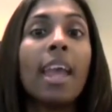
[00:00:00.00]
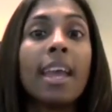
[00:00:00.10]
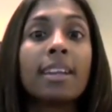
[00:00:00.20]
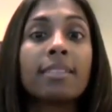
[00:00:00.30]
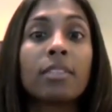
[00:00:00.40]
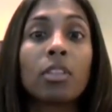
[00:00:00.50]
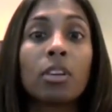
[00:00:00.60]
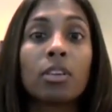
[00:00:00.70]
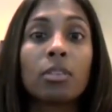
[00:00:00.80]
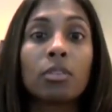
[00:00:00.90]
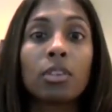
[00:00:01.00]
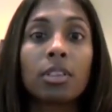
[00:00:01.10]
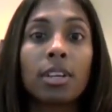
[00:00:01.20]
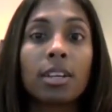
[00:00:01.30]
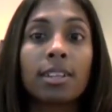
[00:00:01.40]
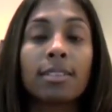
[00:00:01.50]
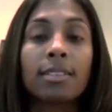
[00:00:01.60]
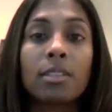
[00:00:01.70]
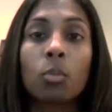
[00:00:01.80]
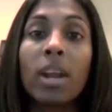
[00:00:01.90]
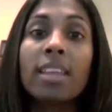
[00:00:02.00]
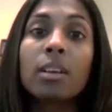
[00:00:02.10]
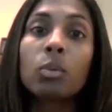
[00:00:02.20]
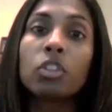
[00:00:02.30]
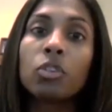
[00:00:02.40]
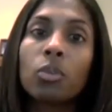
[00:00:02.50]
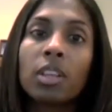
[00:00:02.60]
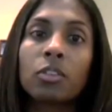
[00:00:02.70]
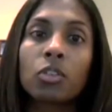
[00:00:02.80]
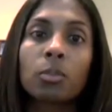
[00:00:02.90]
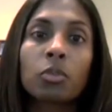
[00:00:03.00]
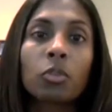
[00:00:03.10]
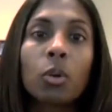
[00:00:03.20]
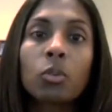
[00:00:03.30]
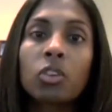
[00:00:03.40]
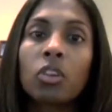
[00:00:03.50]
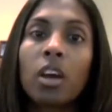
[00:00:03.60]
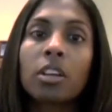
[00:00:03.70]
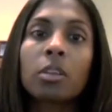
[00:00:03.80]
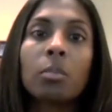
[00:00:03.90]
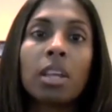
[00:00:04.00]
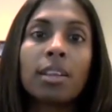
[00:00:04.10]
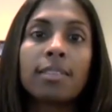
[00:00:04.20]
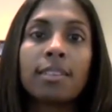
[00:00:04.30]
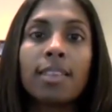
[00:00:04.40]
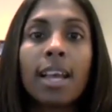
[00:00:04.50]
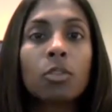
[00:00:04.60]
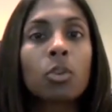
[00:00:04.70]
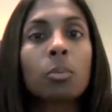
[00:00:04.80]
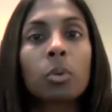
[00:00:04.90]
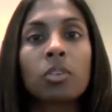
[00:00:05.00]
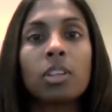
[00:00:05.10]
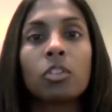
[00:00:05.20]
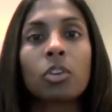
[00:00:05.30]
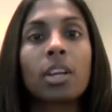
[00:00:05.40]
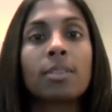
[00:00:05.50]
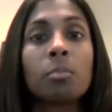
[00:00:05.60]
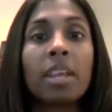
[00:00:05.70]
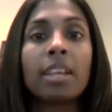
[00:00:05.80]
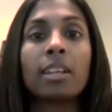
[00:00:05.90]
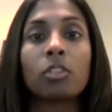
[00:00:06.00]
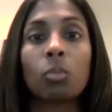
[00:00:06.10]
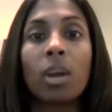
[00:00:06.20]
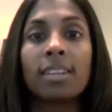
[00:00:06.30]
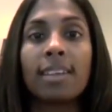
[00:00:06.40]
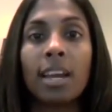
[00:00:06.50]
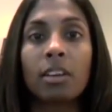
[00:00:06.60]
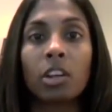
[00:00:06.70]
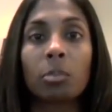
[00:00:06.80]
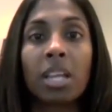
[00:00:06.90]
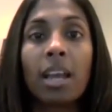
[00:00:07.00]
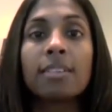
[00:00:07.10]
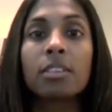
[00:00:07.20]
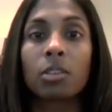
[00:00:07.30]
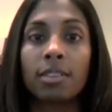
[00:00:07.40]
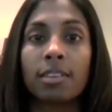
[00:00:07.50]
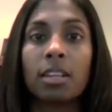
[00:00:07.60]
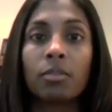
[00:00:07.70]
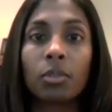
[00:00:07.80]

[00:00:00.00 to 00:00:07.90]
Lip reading: and the way that we do things in terms of closing documents and that sort of procedure is making its way down there because there is an